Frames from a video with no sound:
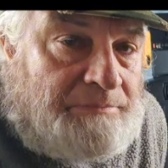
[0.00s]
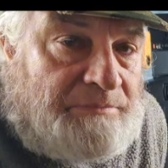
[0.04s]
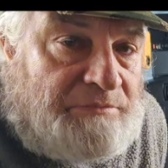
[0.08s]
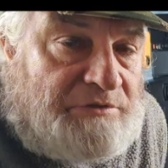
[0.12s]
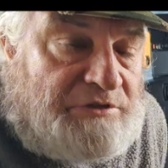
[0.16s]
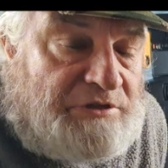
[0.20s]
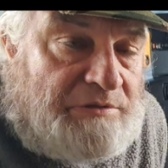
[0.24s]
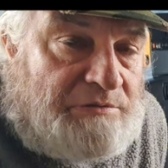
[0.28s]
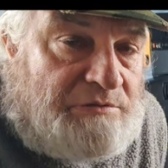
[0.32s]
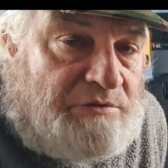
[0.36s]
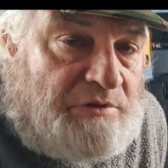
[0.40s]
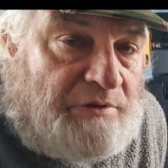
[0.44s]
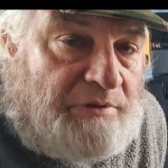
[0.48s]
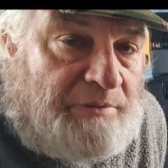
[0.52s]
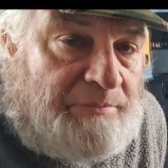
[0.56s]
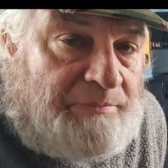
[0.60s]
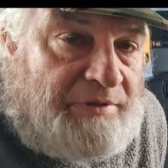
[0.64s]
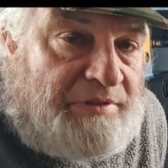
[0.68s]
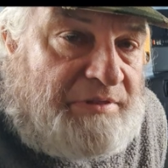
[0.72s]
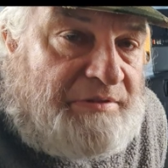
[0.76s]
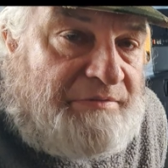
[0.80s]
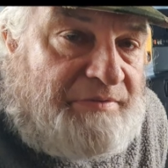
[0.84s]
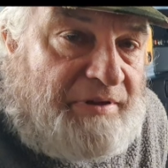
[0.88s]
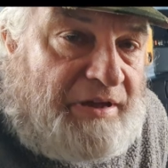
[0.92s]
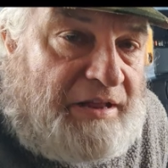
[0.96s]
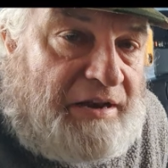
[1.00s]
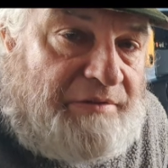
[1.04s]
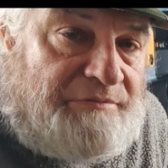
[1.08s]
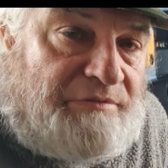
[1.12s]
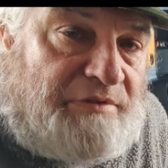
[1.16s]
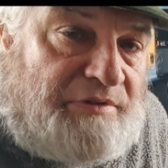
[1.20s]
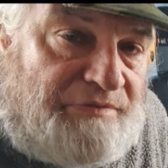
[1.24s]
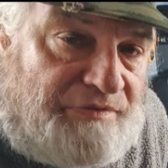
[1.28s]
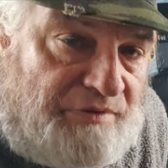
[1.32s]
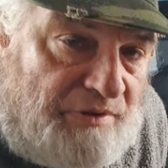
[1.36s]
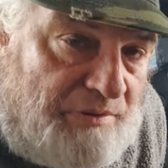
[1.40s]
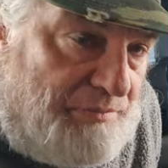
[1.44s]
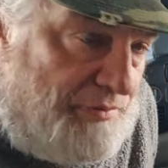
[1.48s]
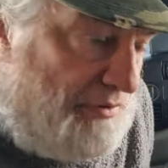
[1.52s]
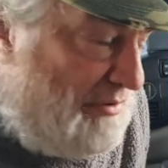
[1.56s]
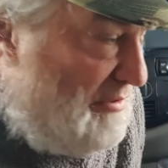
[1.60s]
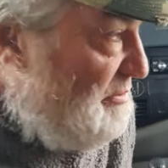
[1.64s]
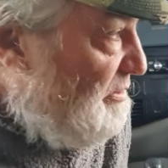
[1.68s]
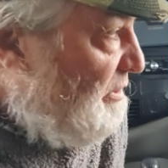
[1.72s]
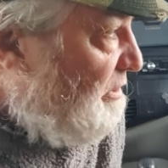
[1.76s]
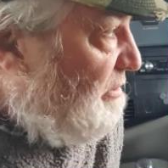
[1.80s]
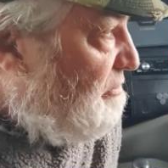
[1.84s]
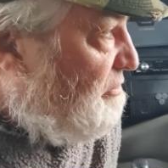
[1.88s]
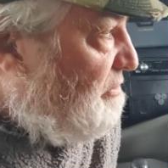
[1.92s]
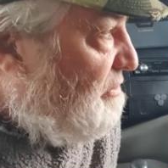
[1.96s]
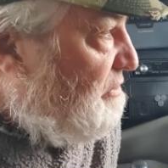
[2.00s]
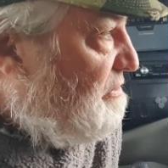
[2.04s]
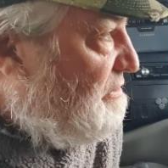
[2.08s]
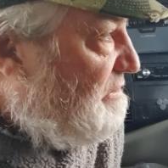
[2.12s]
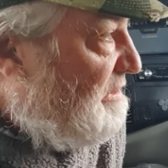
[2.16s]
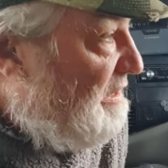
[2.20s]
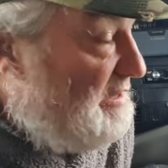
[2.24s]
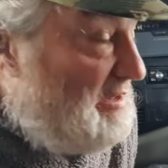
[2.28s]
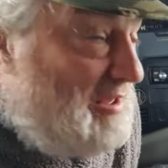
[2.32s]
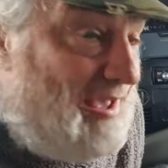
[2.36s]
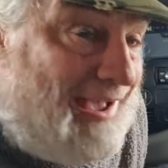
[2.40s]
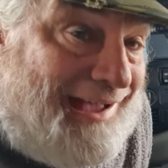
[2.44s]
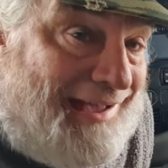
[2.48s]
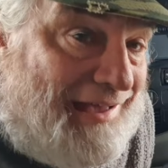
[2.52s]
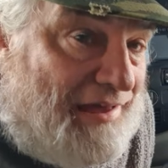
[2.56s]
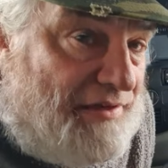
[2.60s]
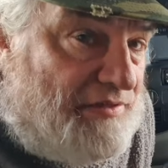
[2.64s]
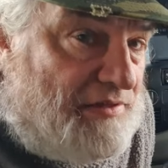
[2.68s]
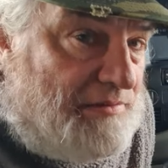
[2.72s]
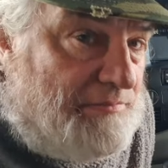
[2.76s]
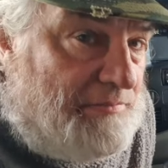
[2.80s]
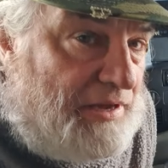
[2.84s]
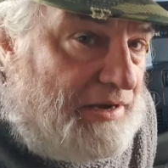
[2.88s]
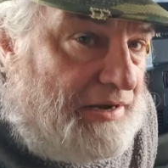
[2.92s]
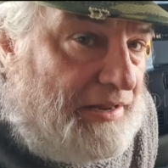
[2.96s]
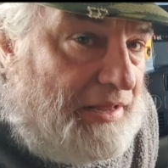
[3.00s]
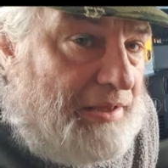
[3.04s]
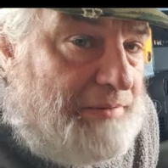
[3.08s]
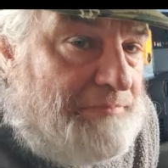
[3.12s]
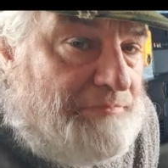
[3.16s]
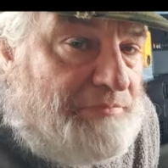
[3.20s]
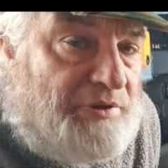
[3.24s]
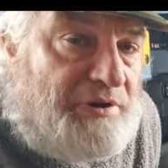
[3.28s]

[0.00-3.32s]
seems like I'm in the van having a few brew dogs instead of at the minute.